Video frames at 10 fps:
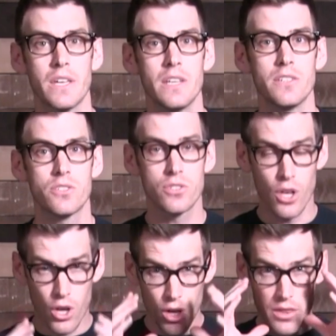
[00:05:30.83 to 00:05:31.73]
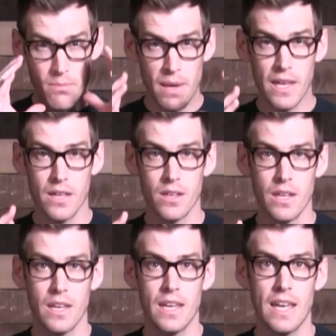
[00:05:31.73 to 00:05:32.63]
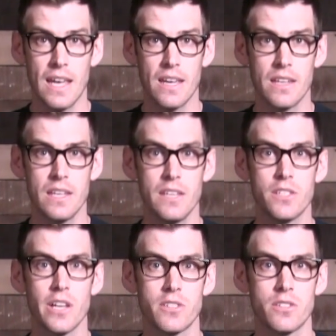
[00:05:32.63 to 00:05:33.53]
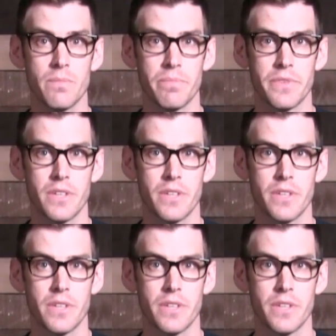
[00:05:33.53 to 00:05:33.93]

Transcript: He saw the man and he touched him.